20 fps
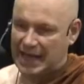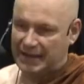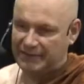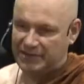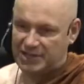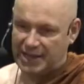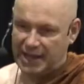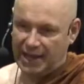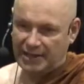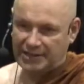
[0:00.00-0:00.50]
have
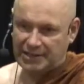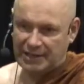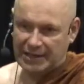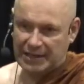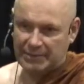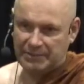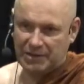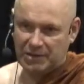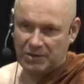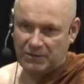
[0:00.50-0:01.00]
changed a
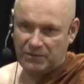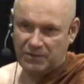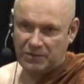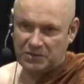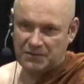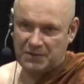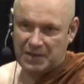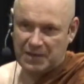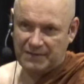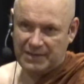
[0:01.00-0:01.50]
little bit over those
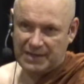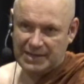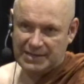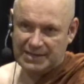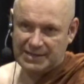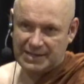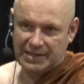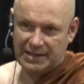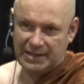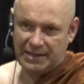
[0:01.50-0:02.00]
five
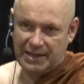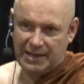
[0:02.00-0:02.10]
years. Uh.